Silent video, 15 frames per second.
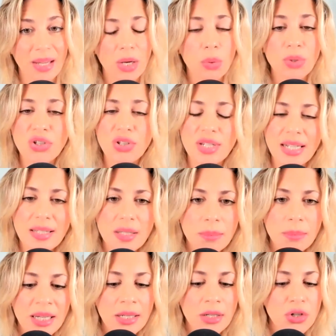which doesn't
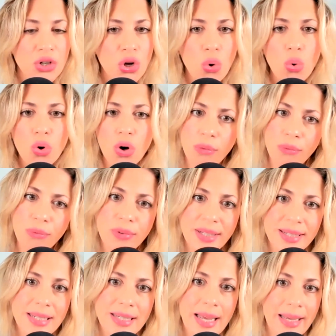mean no
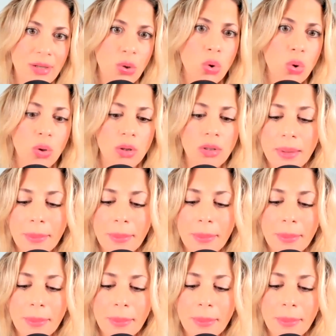conflict at all,